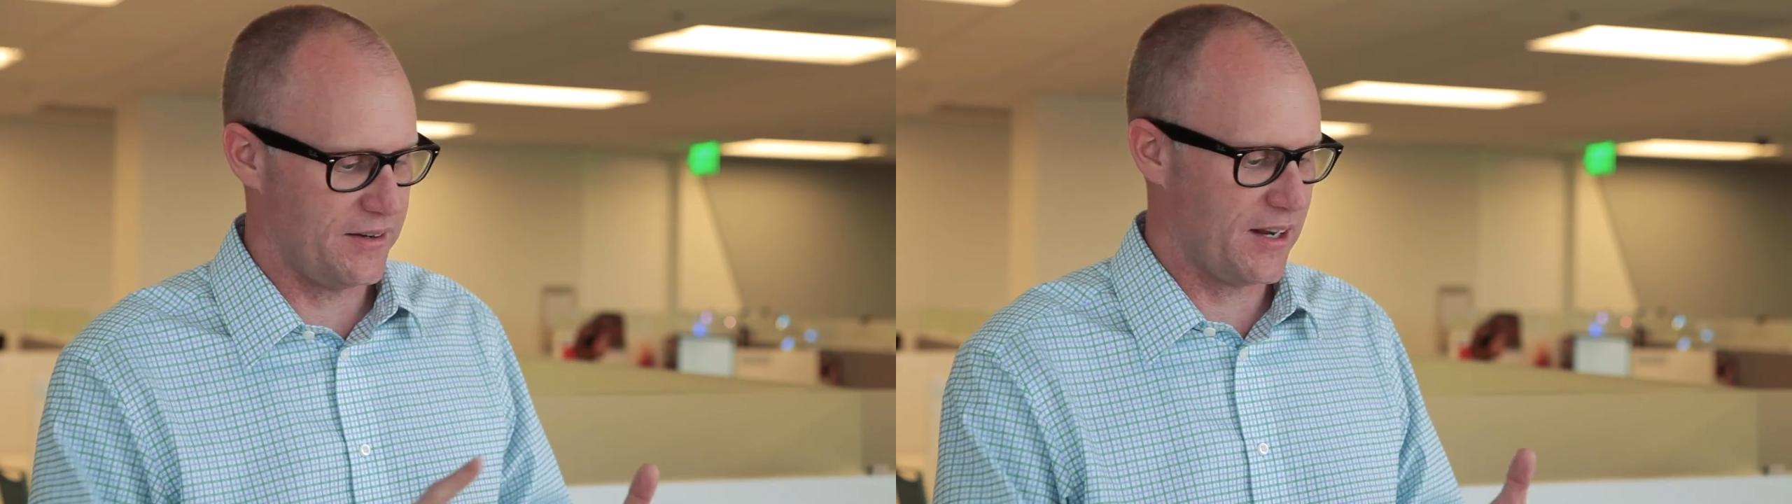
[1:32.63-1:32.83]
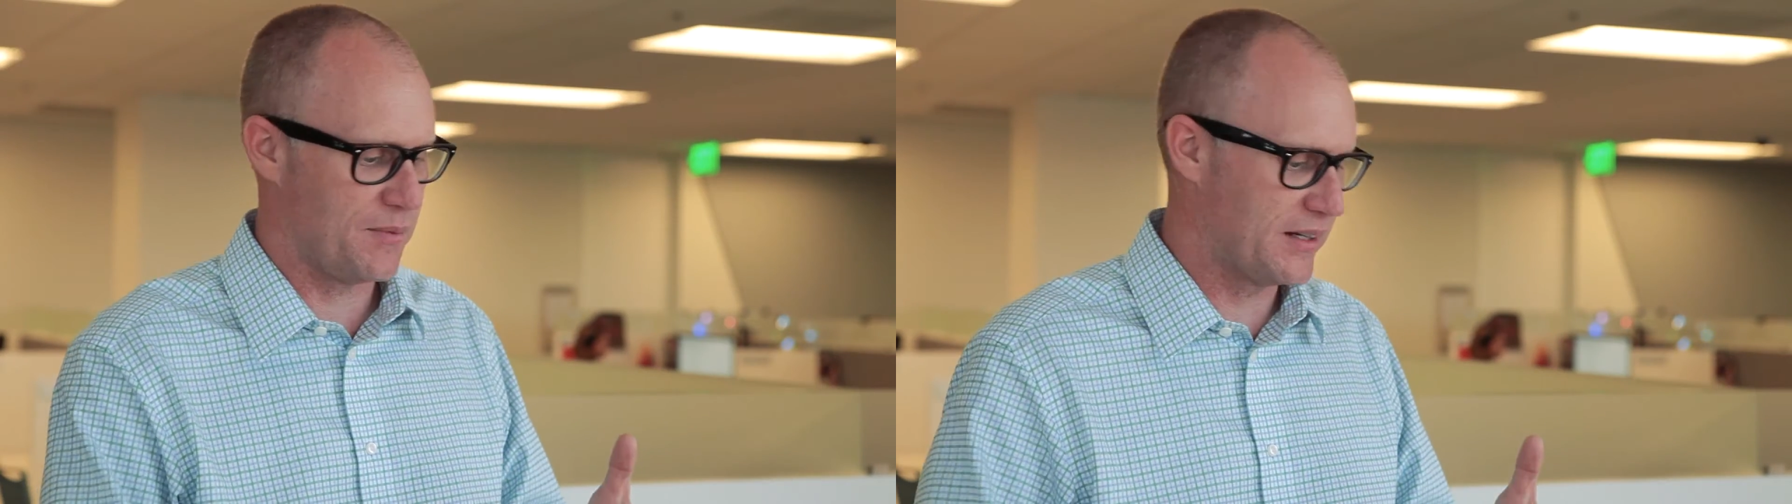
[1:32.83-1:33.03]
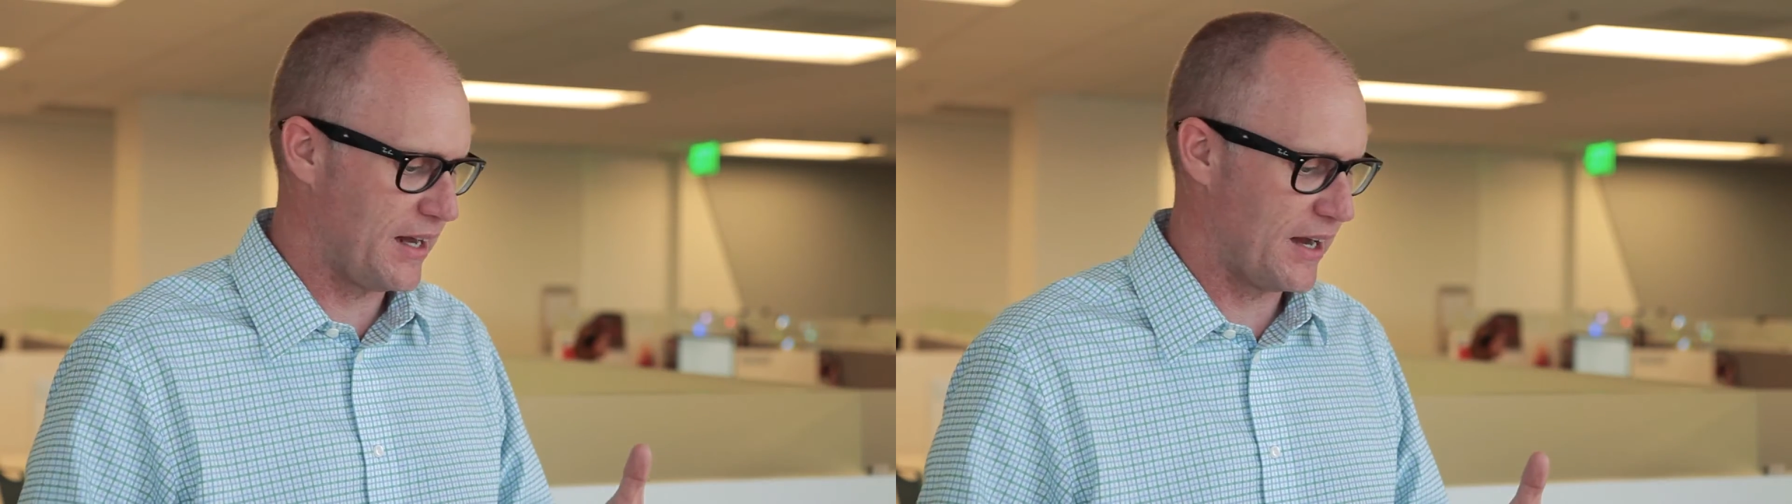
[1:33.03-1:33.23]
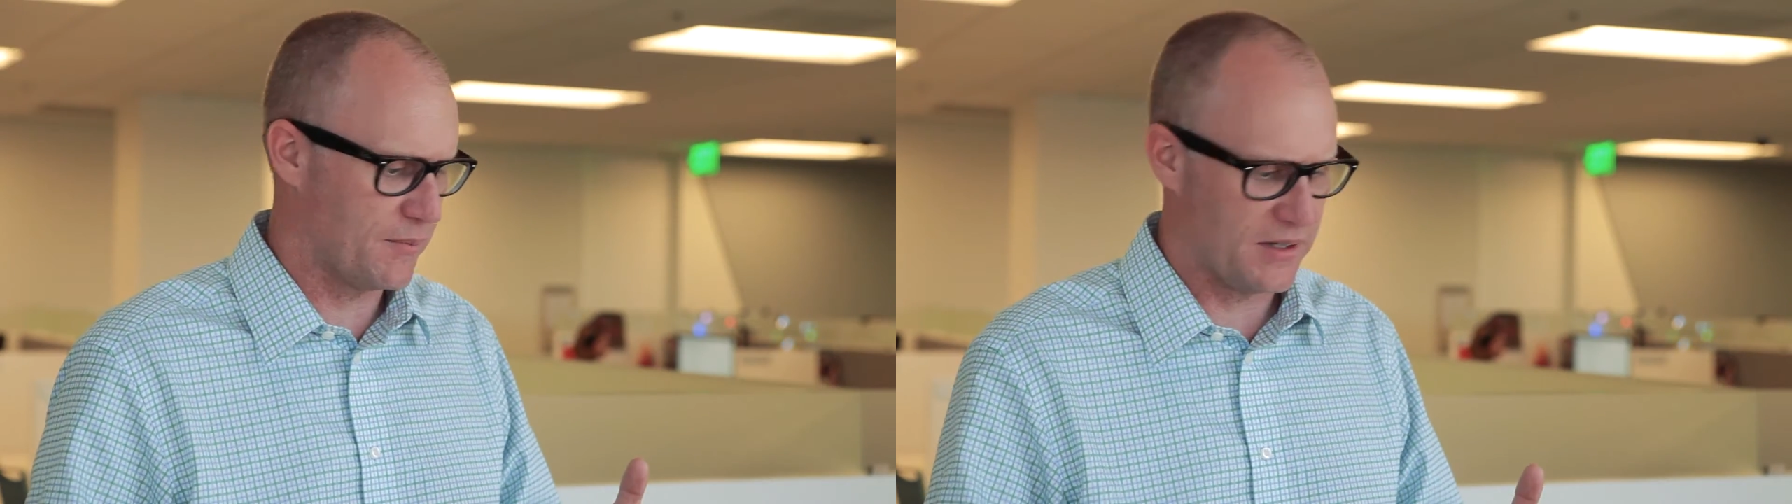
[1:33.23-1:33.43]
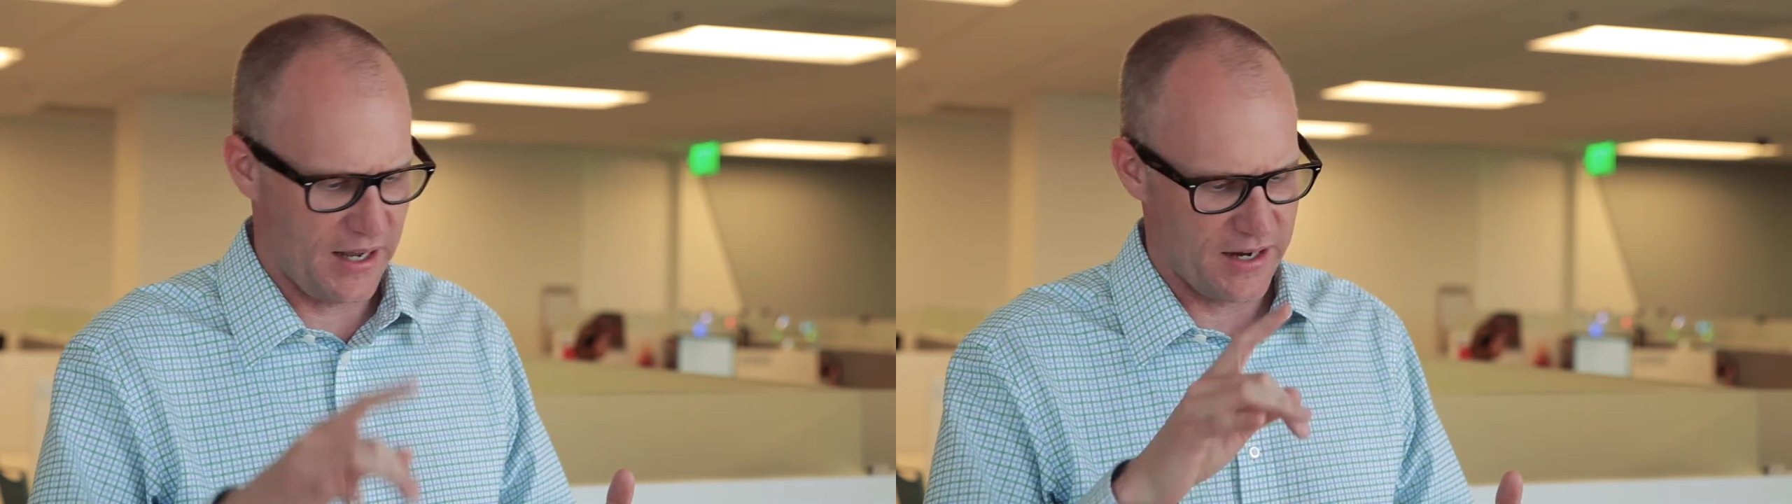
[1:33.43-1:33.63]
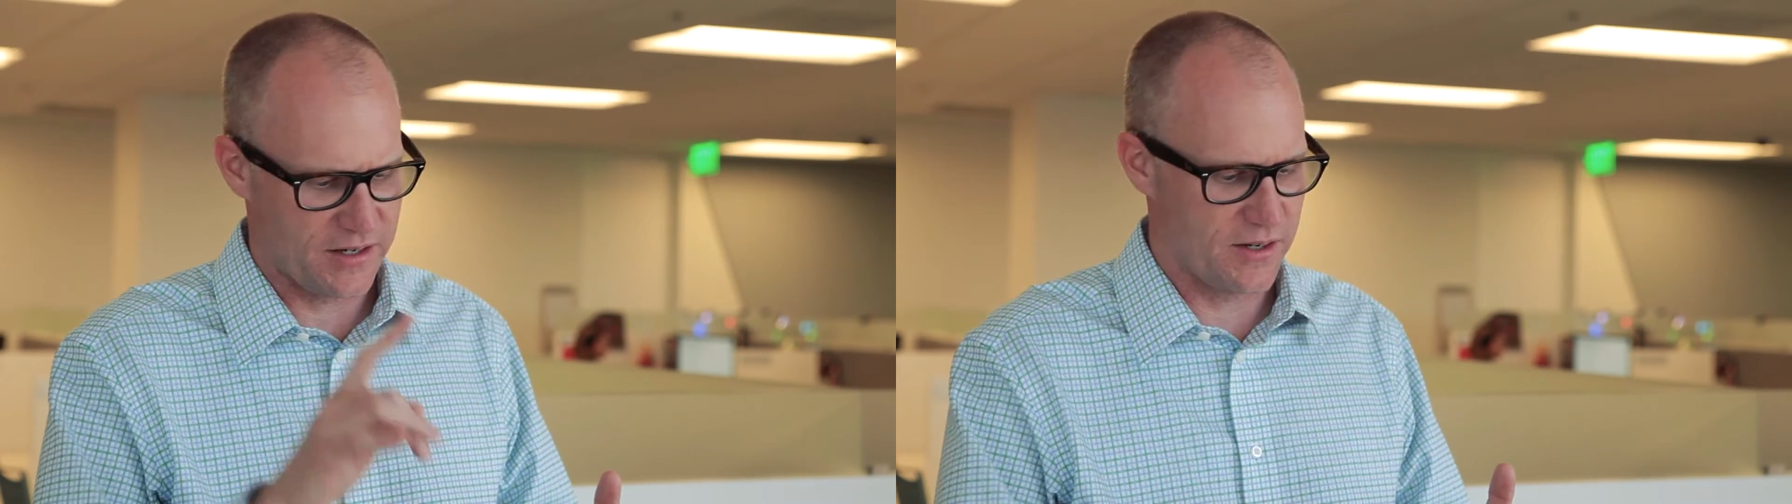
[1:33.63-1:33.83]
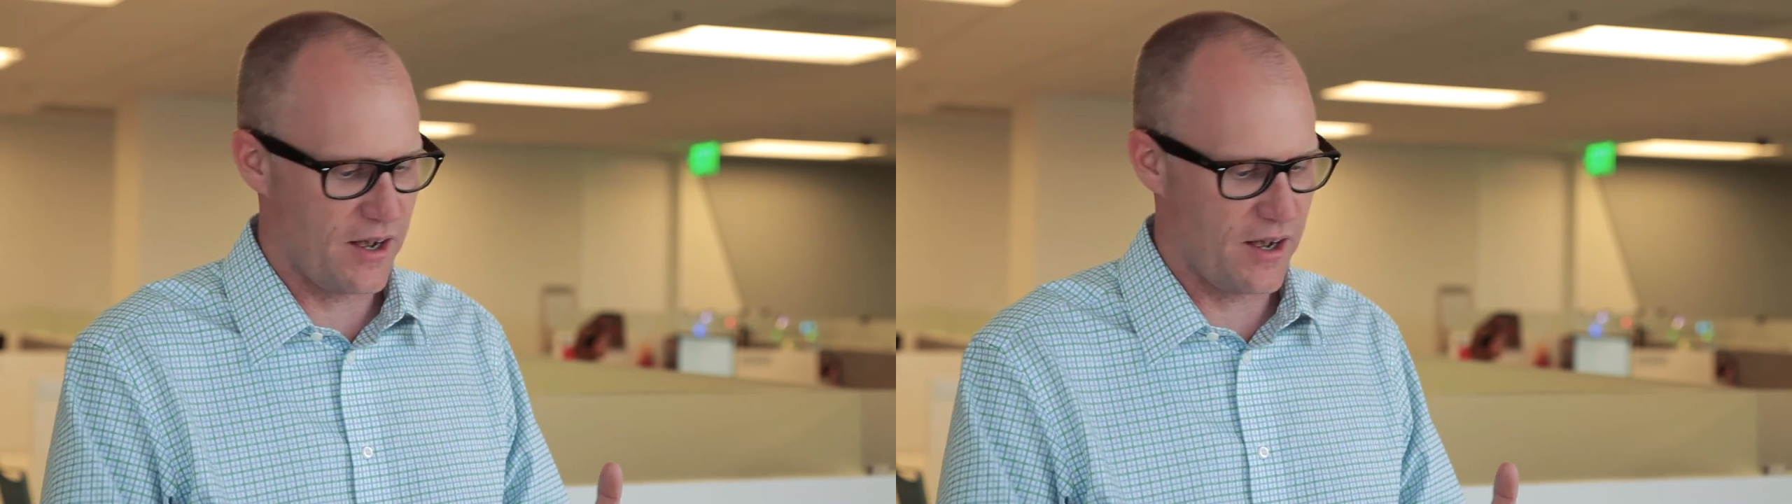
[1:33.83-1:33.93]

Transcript: You talk about documentation,